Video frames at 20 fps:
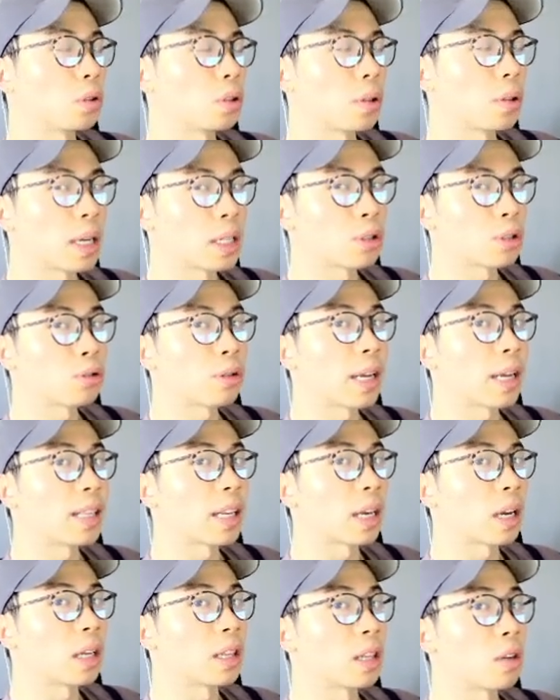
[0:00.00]
trends
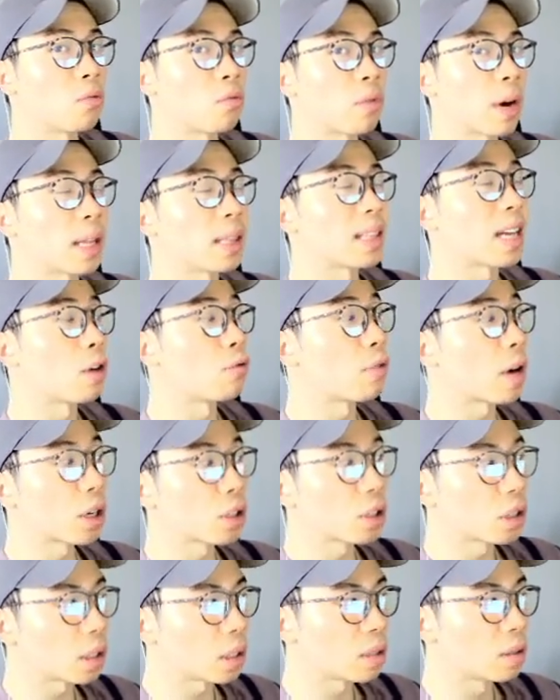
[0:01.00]
trending in the right
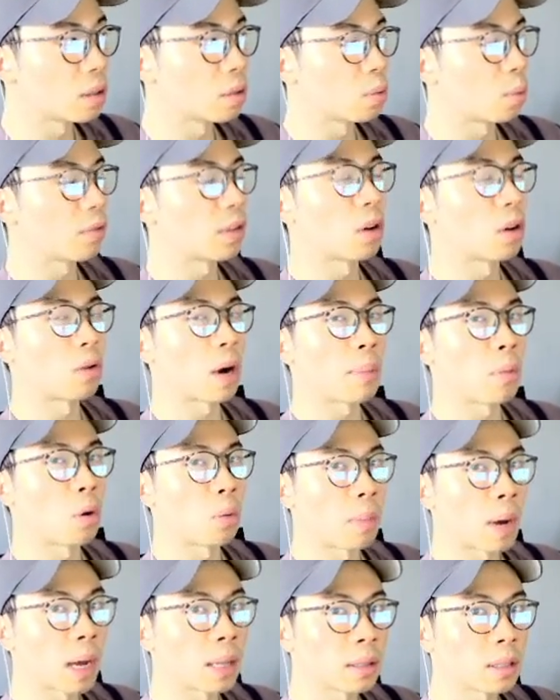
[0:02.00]
directions with the right
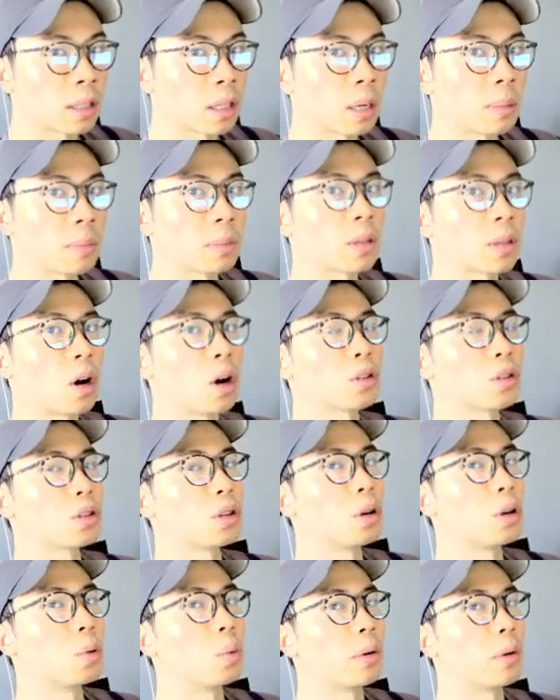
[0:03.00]
momentums,
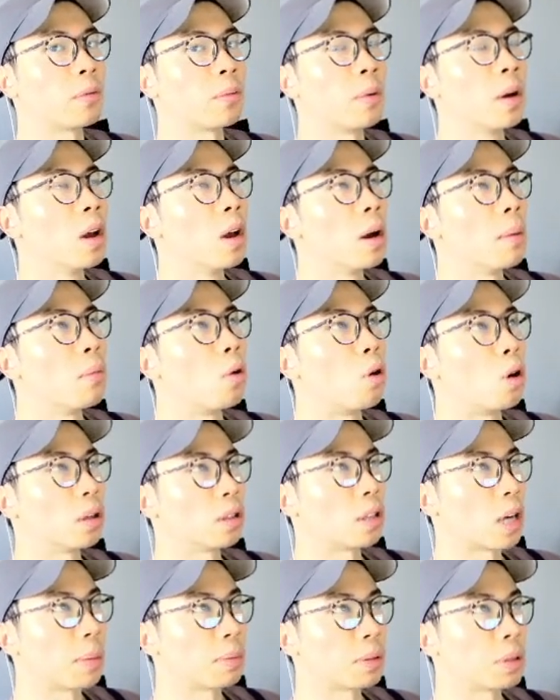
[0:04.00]
also with more
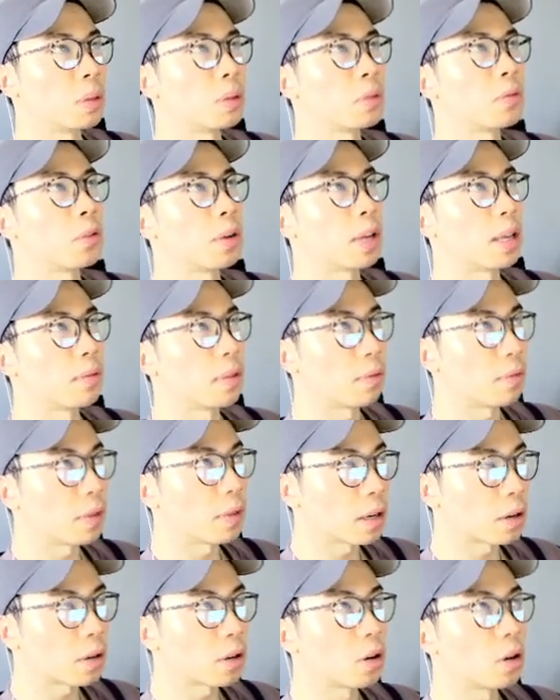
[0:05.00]
adoptions for EV
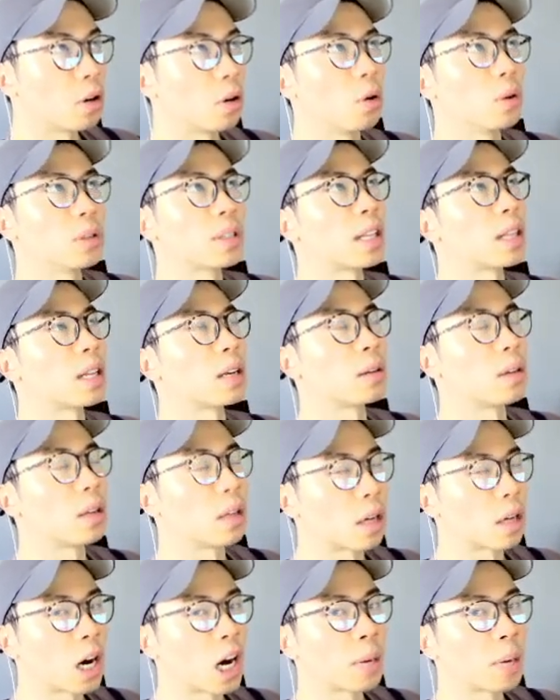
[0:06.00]
vehicles and the
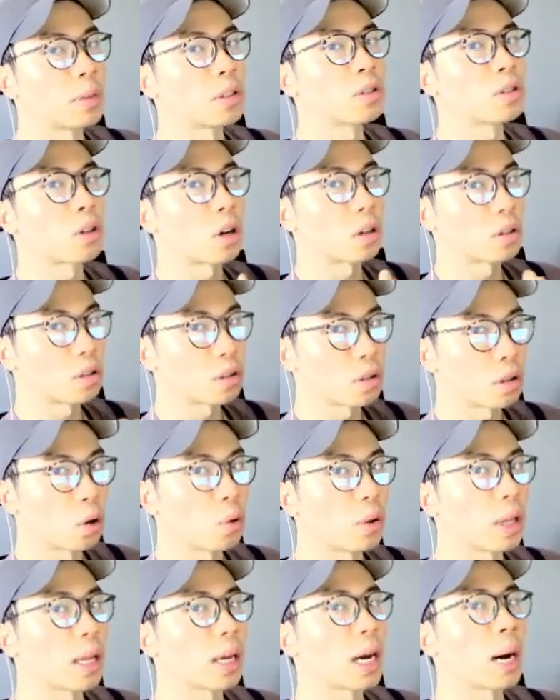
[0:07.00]
economy starts
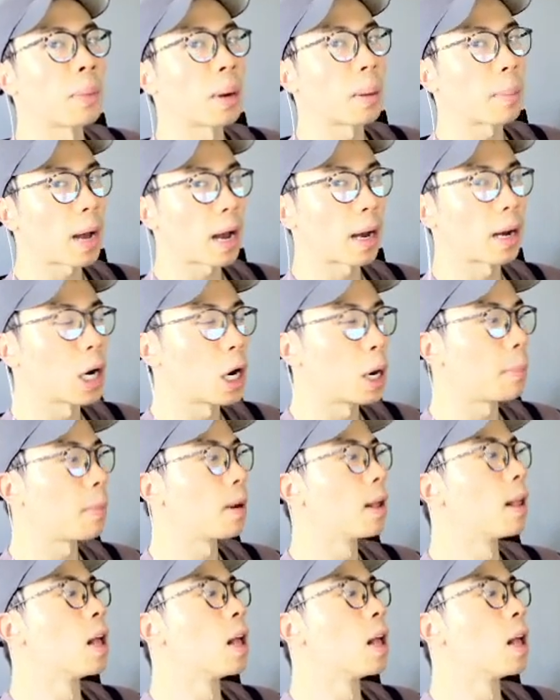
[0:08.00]
slowly coming back up,